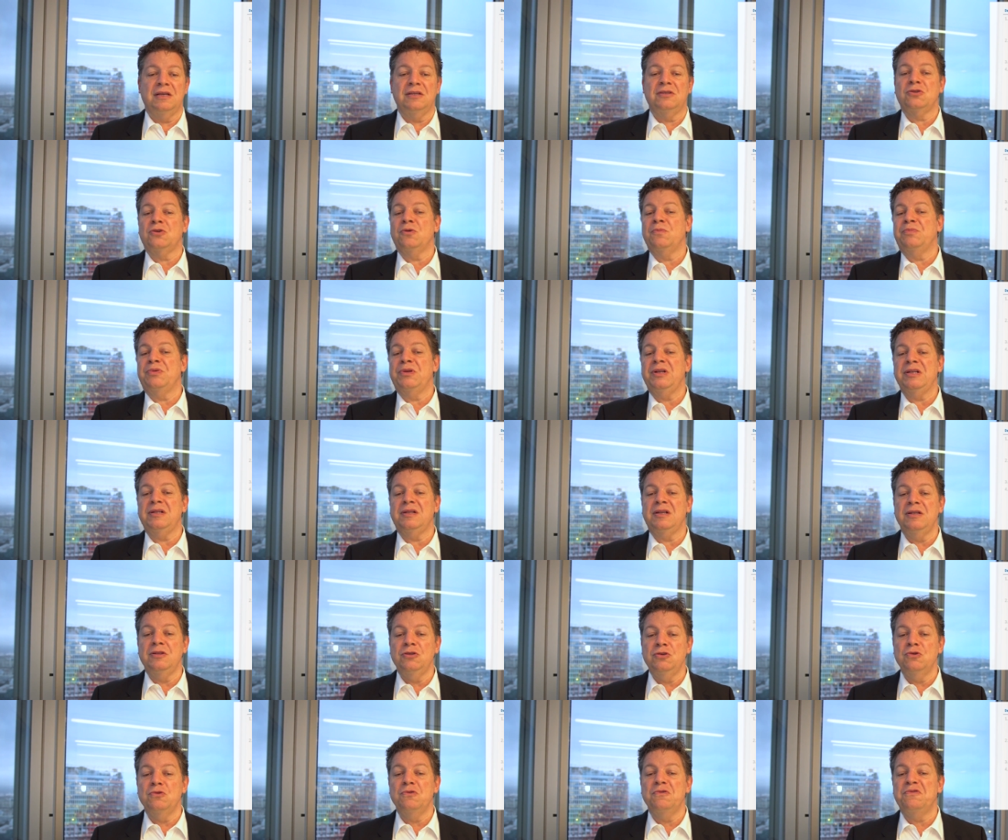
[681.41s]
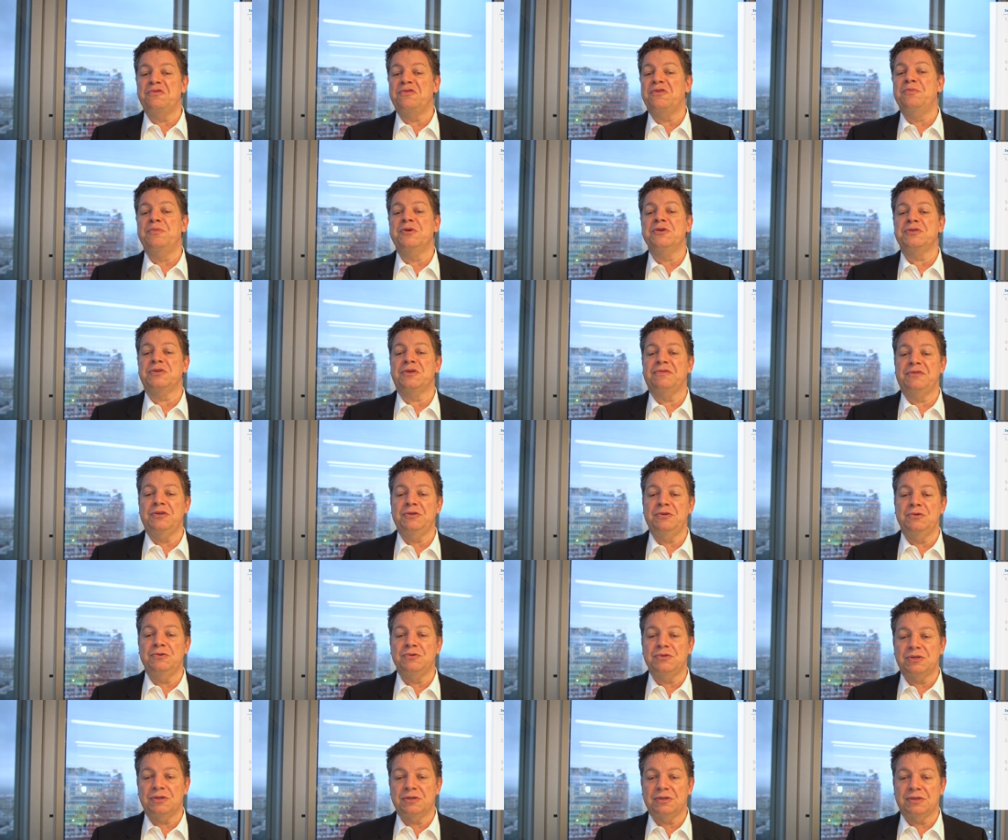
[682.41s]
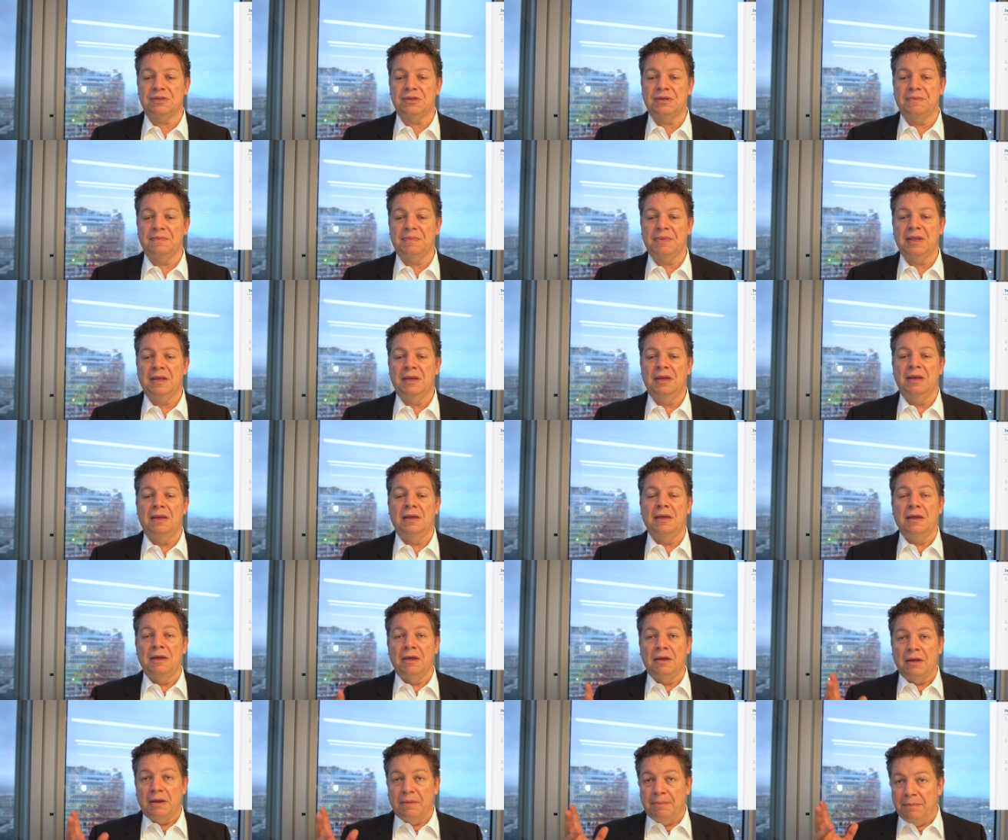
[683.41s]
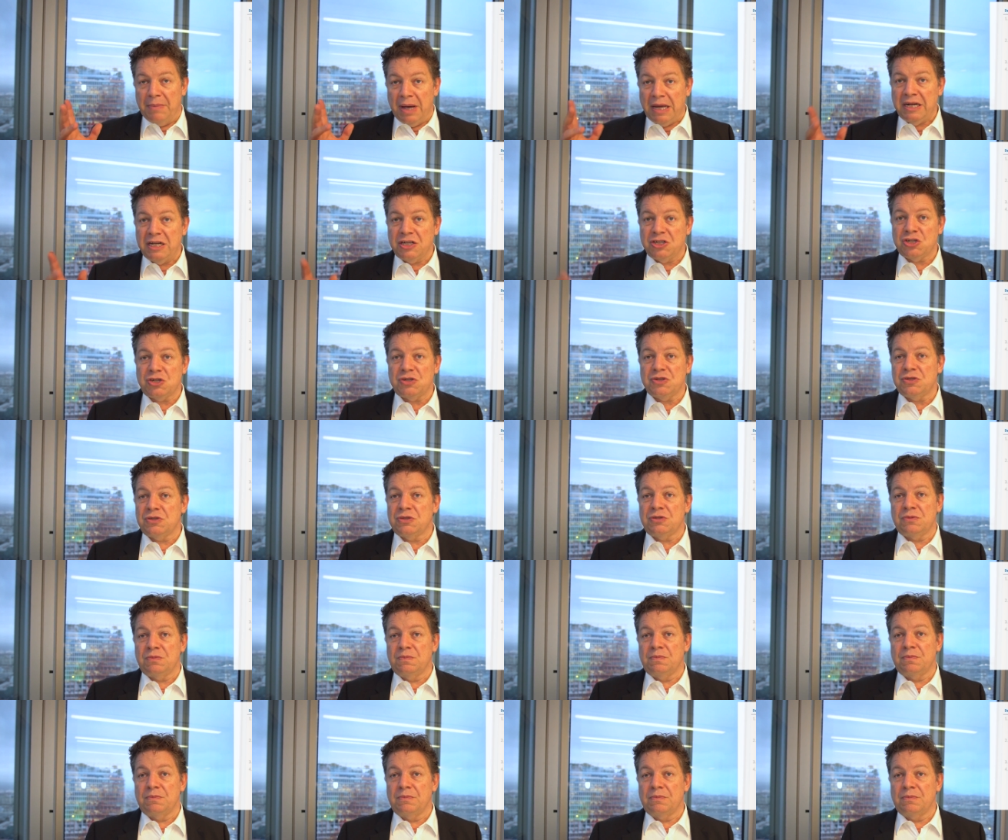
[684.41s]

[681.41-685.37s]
is completely new for most of the users. Managers